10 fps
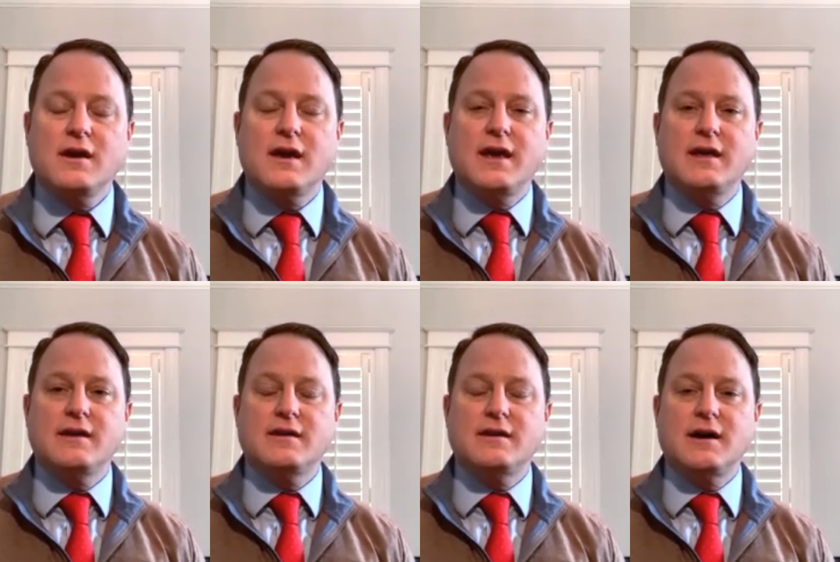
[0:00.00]

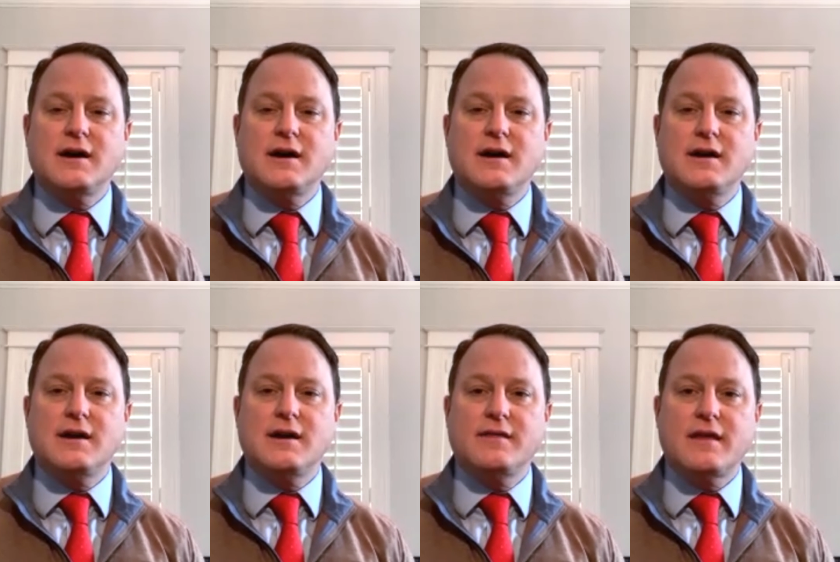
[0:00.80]
And, uh,
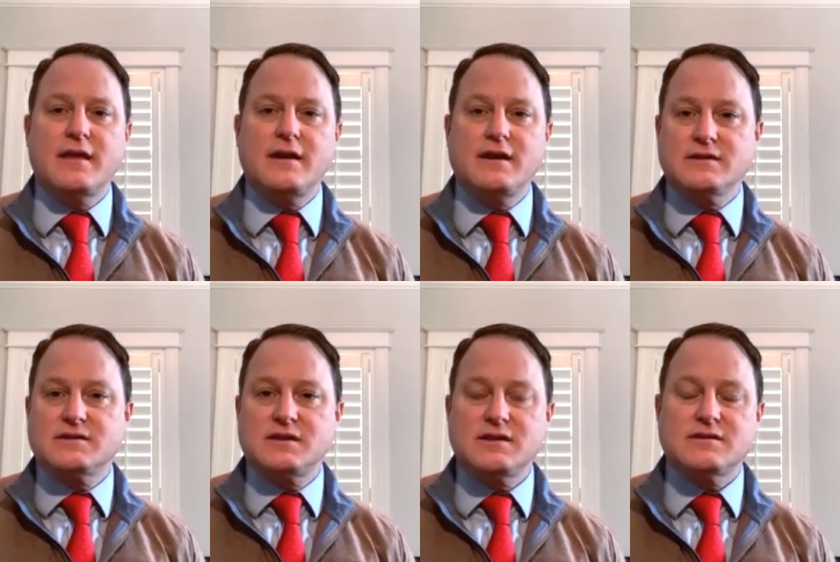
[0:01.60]
and then it is
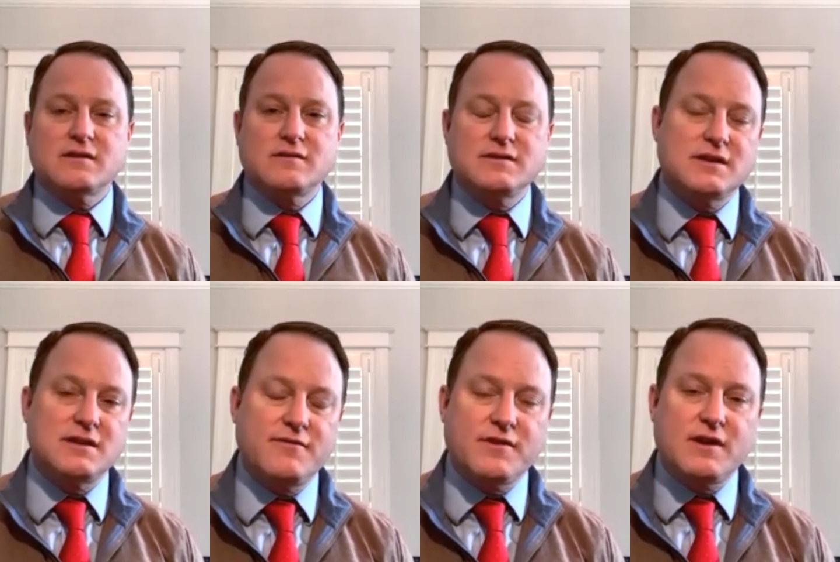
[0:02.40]
statistically
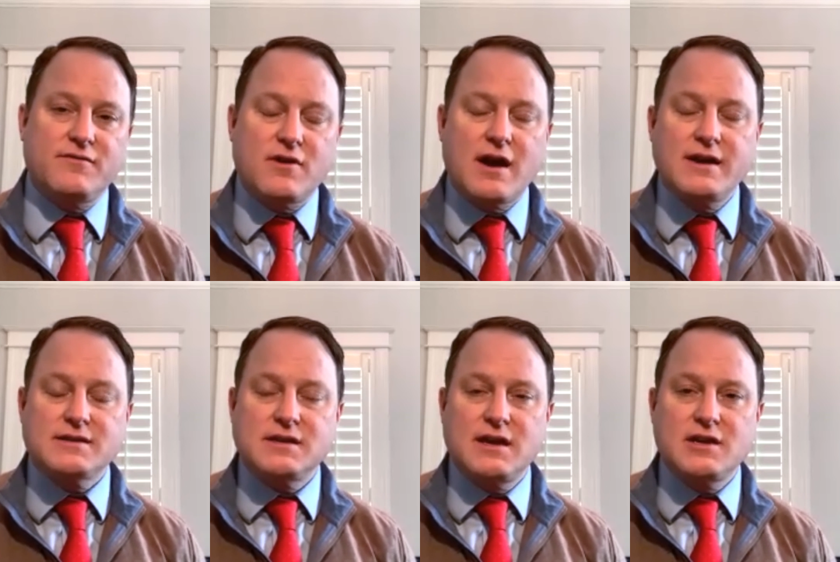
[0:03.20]
significant for I S
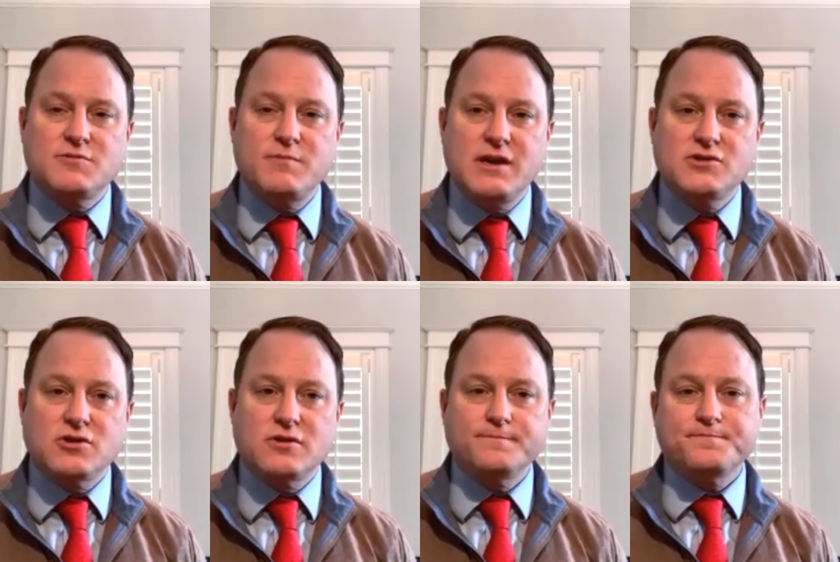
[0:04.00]
T H
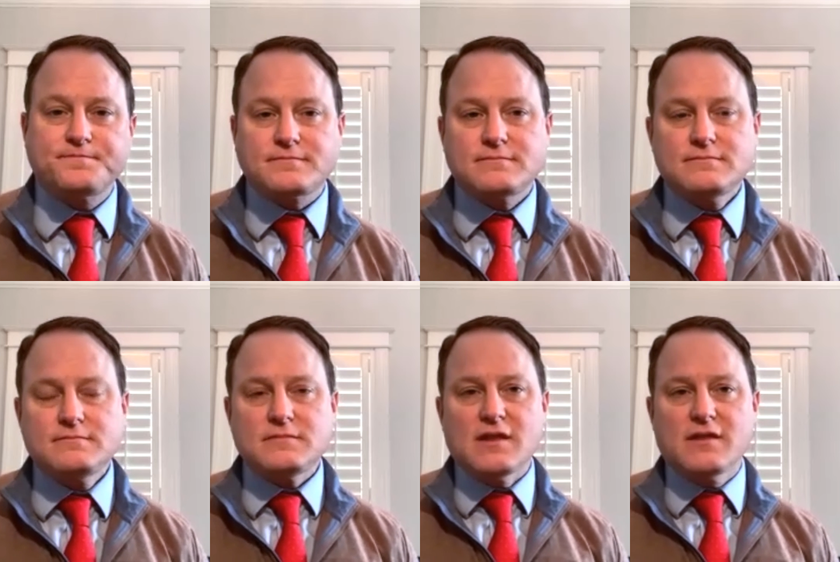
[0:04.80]
major.
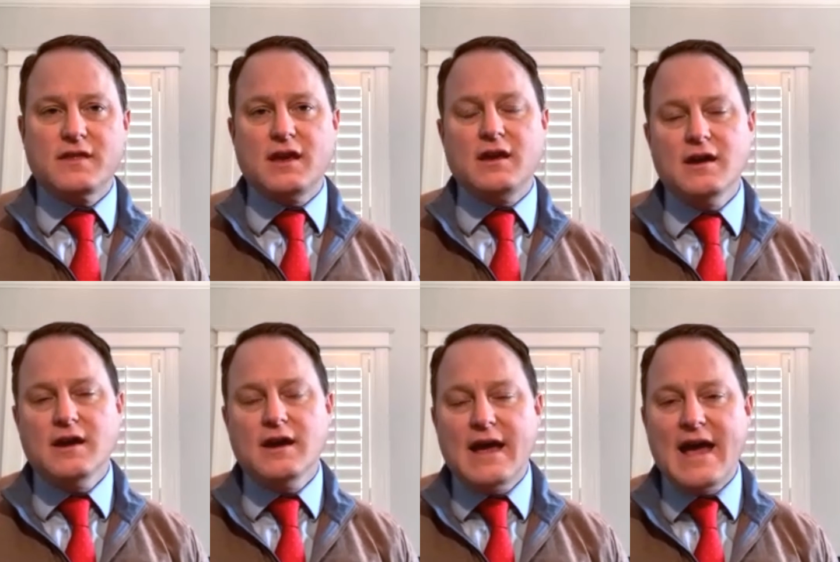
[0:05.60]
The
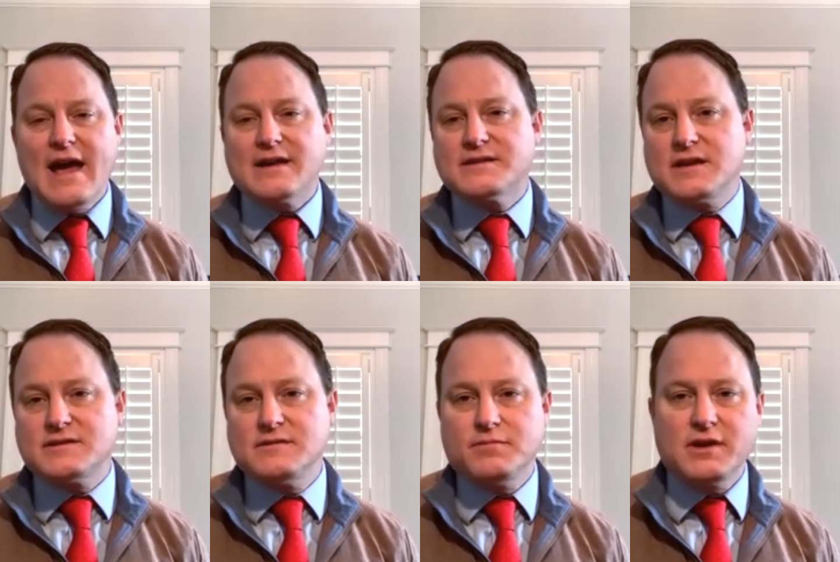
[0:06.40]
excess
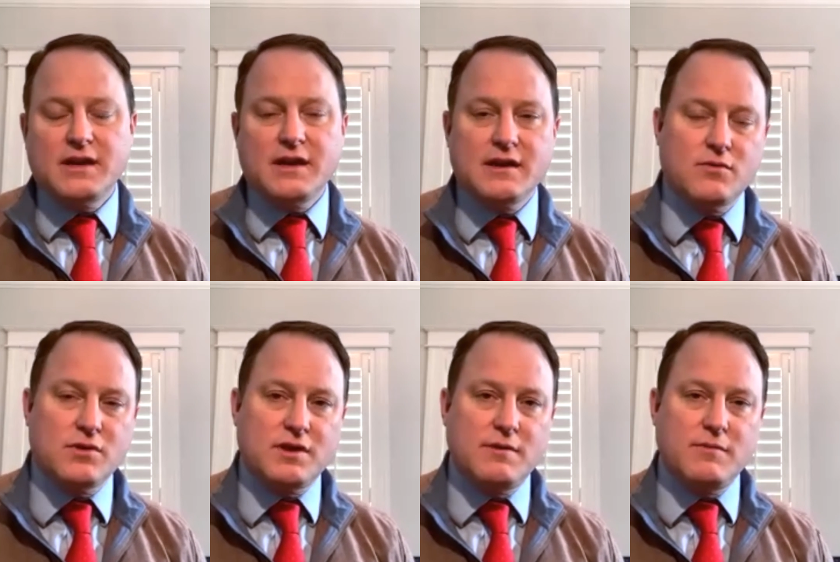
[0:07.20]
in bleeding with
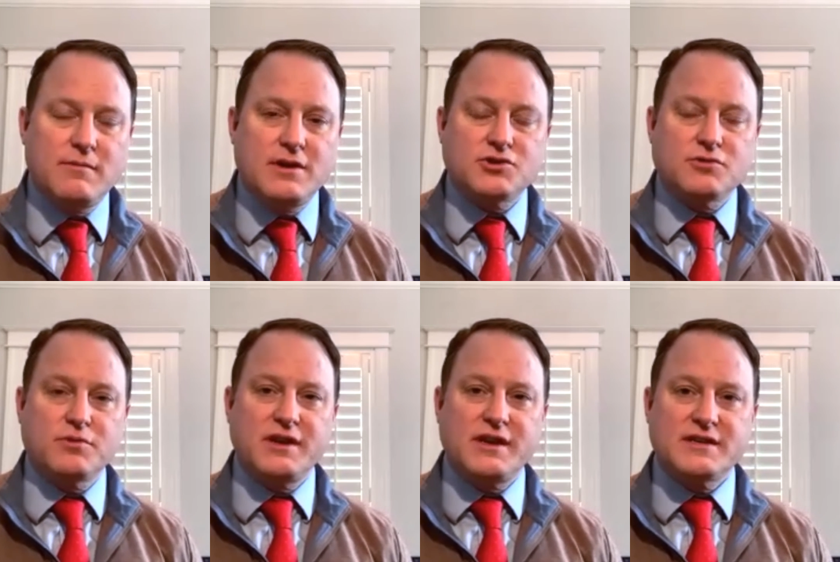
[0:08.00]
T I M I major
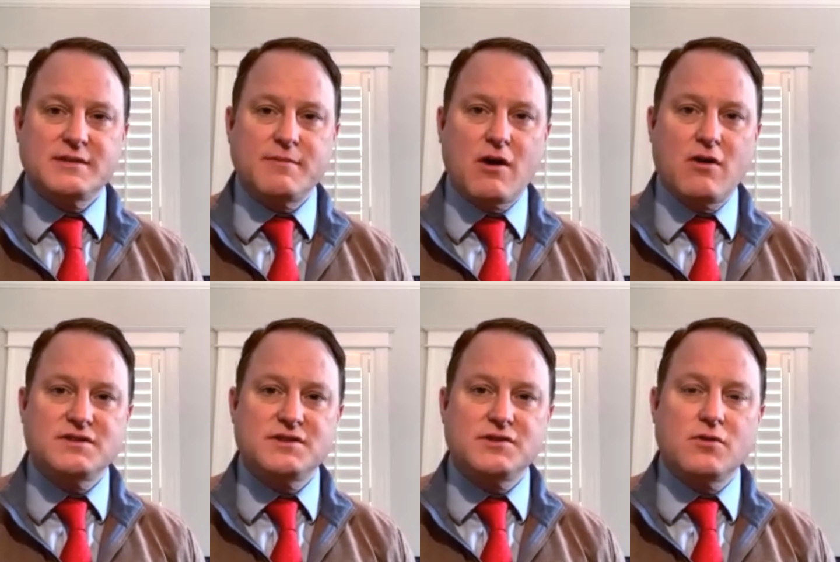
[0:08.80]
bleeding is about
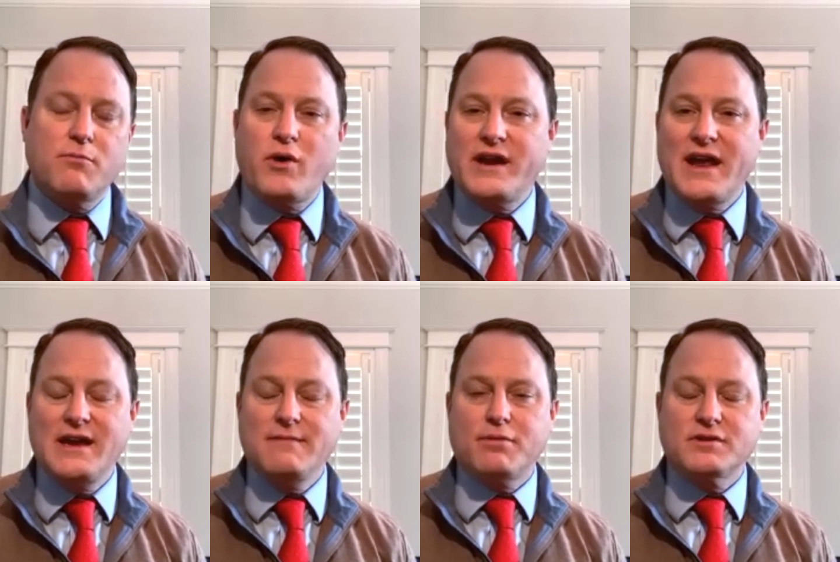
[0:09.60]
zero point eight
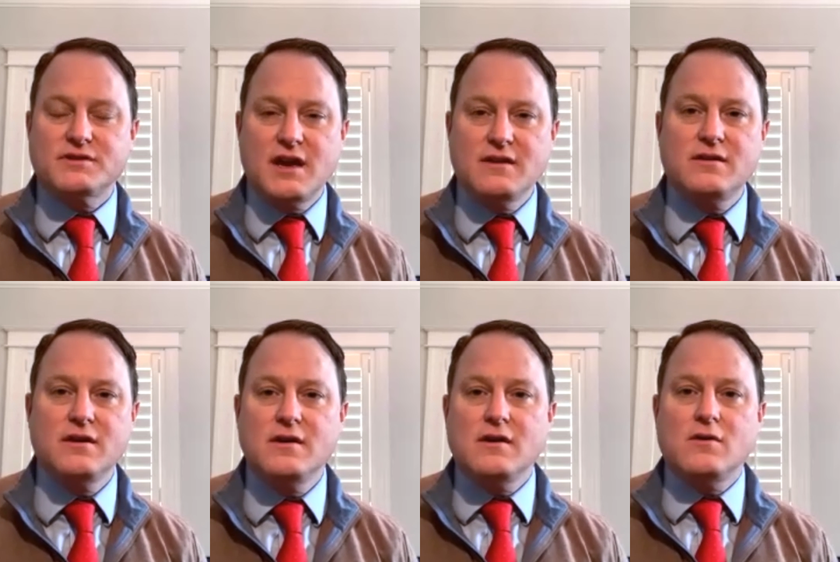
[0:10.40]
percent,
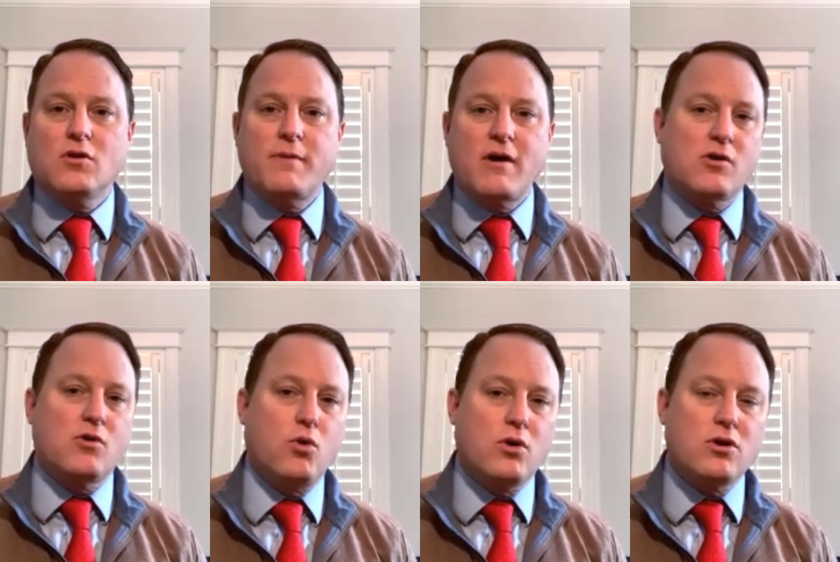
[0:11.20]
or about a
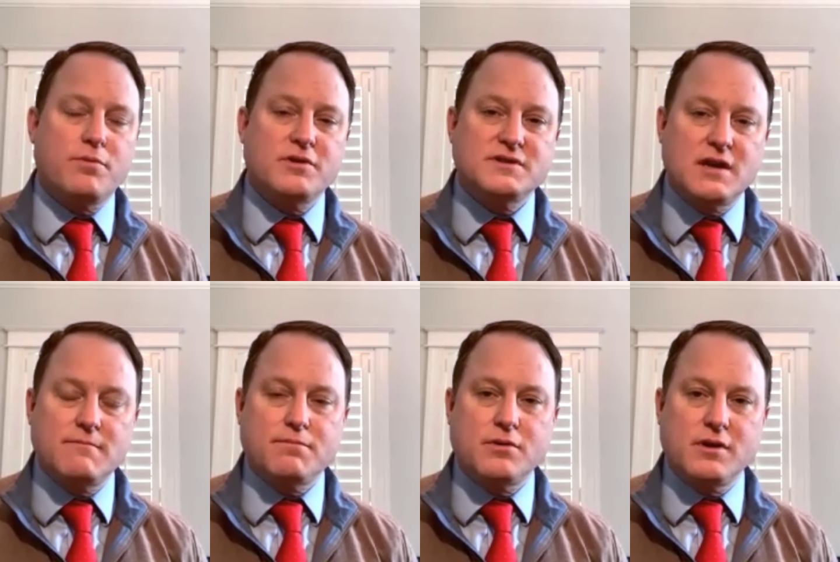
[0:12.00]
quarter percent
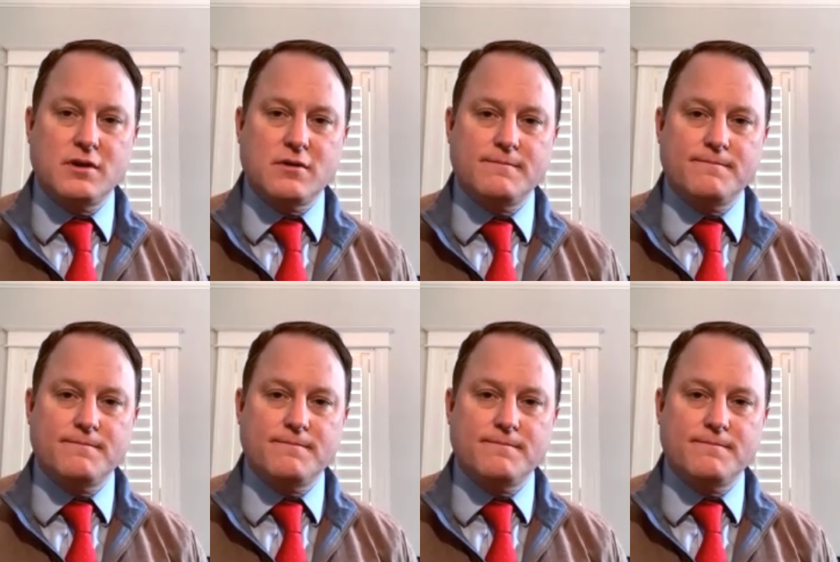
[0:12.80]
per year.